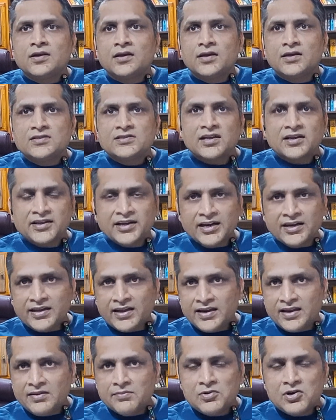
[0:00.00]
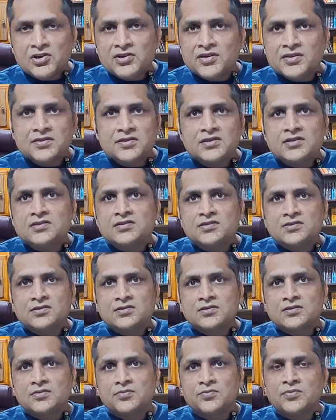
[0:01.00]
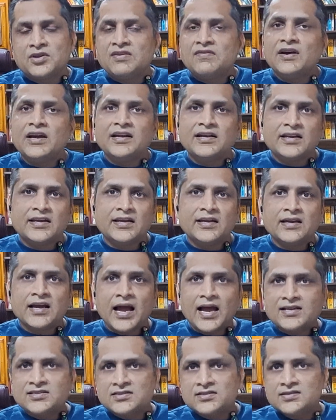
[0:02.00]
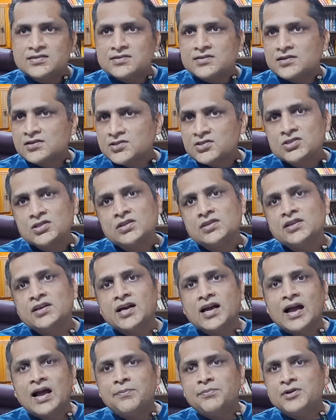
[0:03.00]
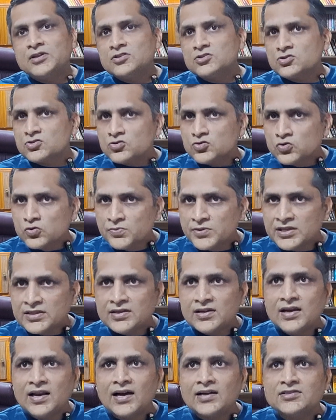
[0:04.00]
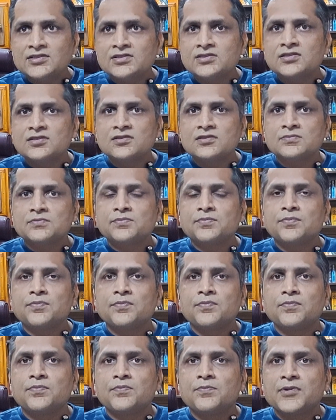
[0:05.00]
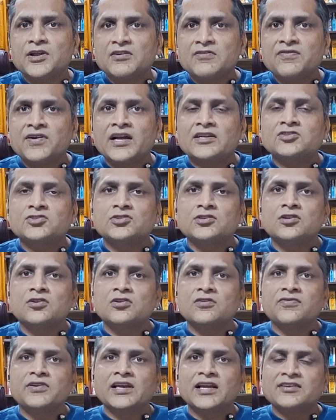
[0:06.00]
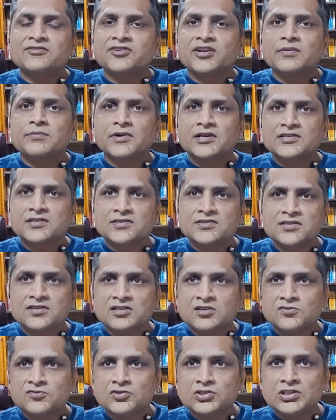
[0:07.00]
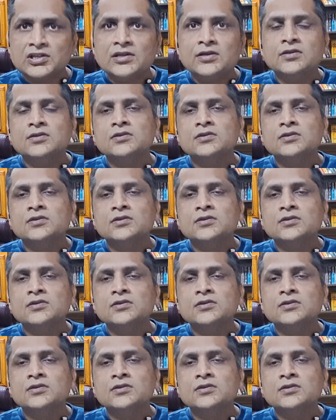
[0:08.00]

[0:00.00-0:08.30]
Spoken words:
is a great enabler in this. BYD, as discussed earlier, happens to be the largest manufacturer of electric buses in the world,